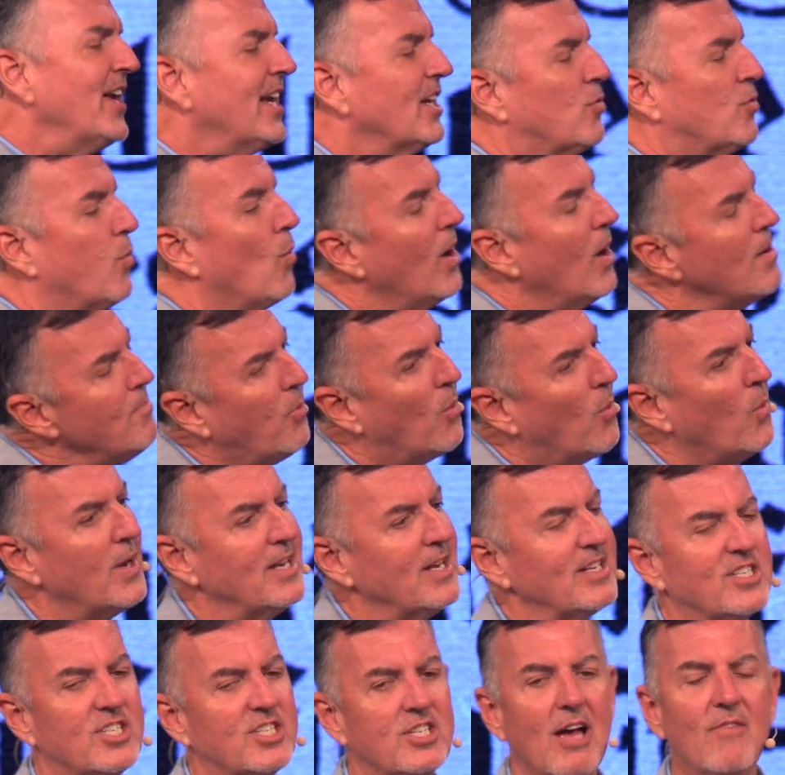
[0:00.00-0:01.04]
it's
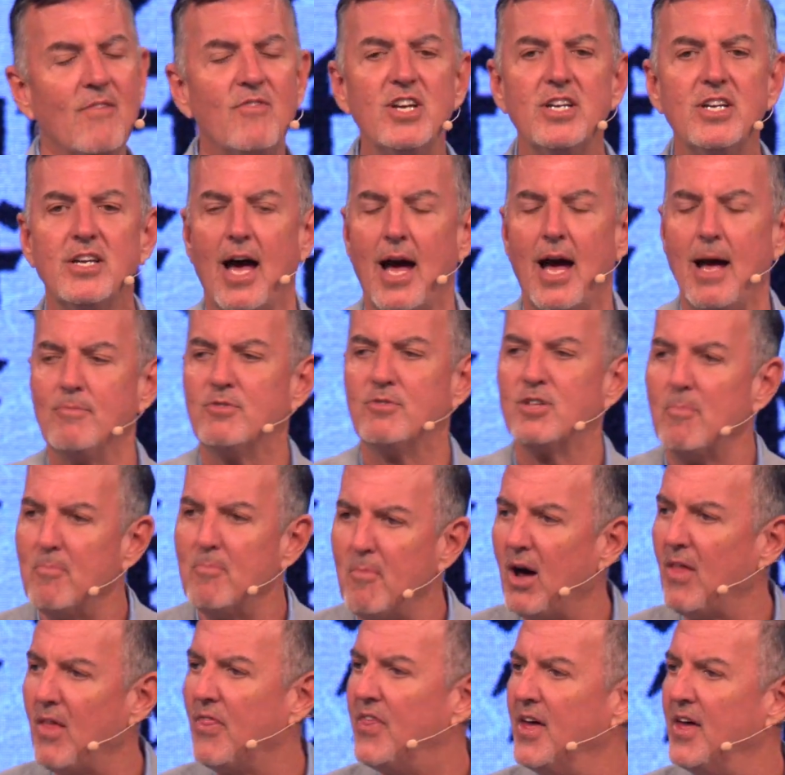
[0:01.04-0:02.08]
1.7 times a
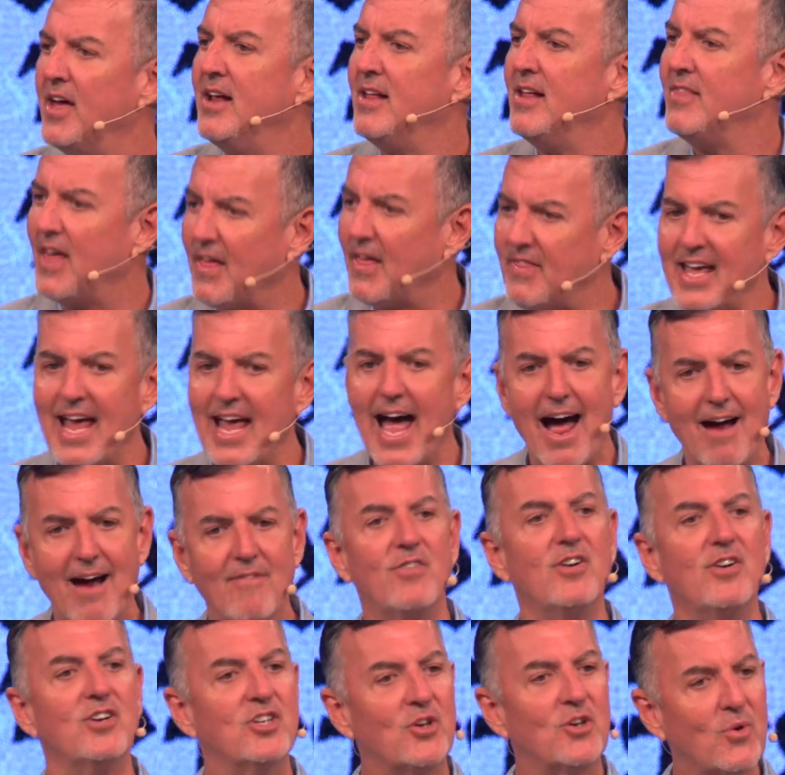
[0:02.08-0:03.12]
month that the
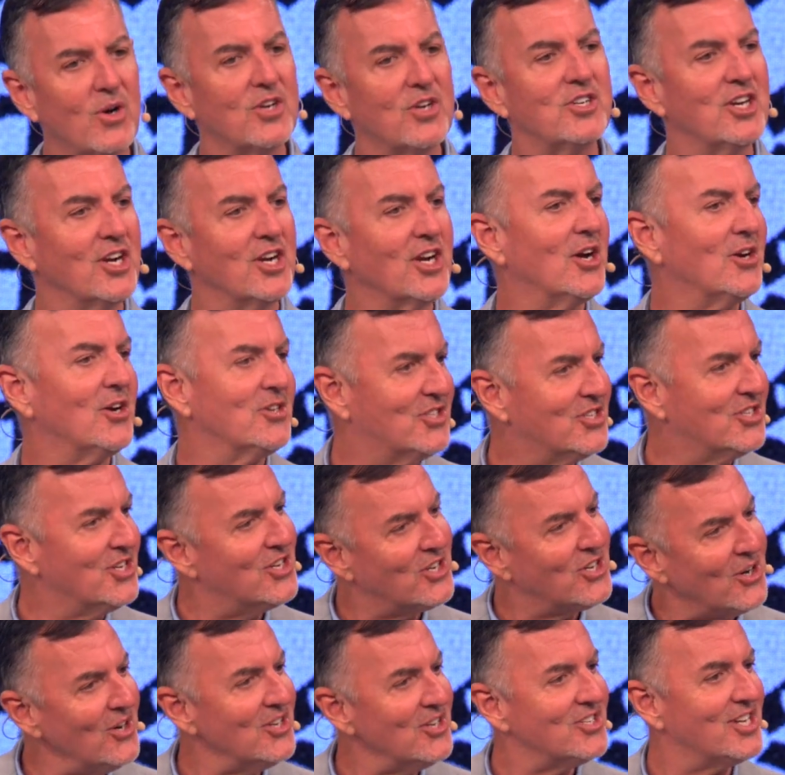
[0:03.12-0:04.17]
average Christian goes to
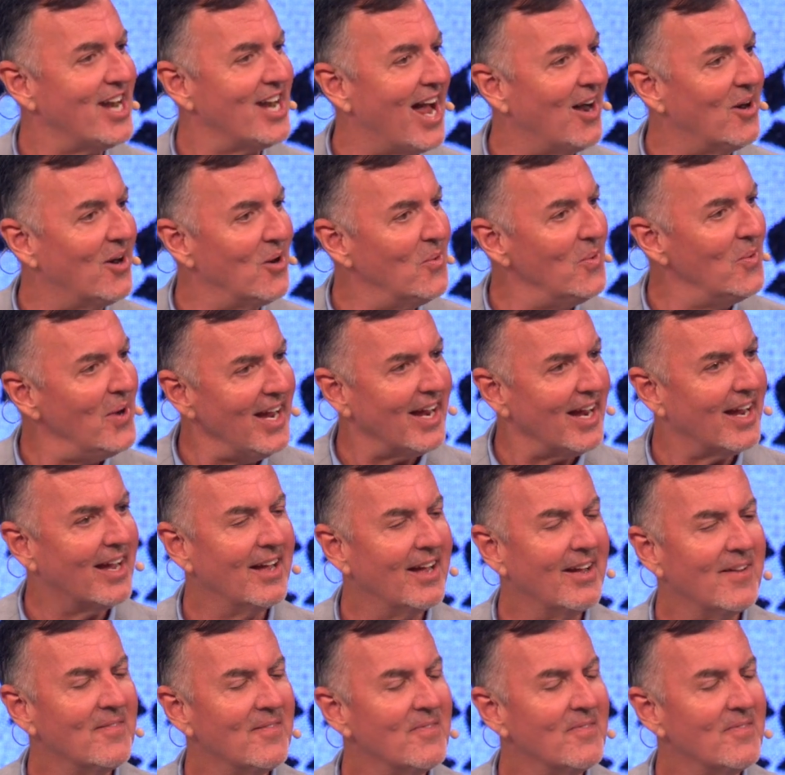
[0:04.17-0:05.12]
church now a week.